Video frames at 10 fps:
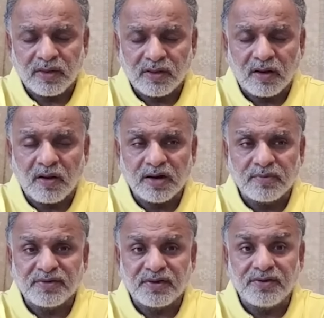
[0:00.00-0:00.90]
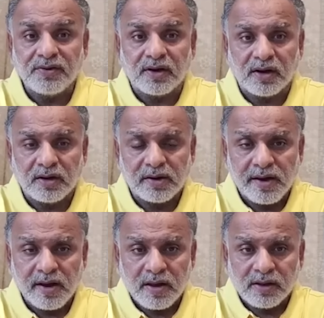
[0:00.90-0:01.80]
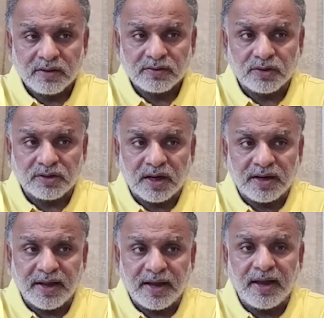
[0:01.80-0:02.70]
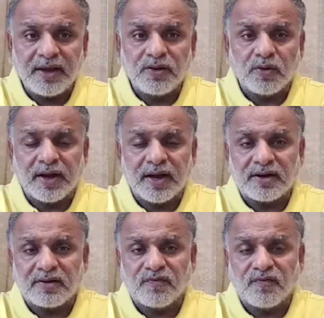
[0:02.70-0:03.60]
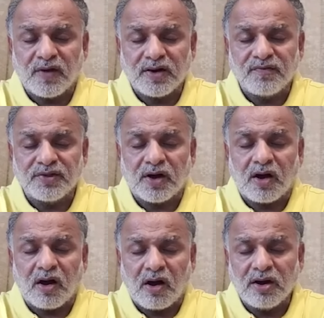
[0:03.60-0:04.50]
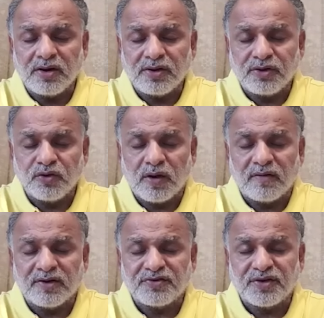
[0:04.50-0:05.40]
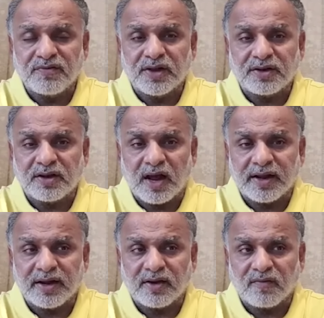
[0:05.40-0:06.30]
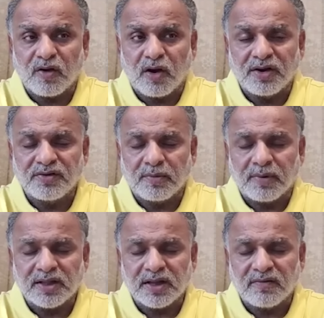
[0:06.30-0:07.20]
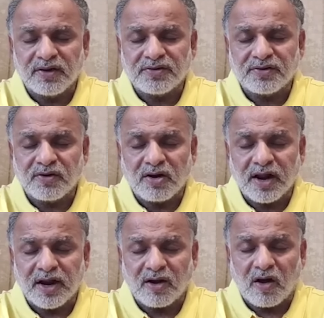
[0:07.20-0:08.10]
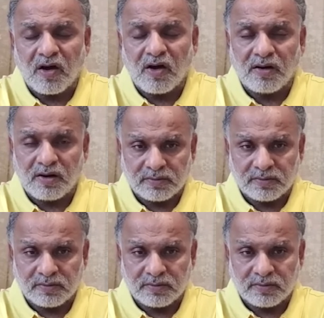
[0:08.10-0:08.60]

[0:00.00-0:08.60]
the God messenger. So the day you get one with all, you have achieved the target of Godism. Otherwise, not at all.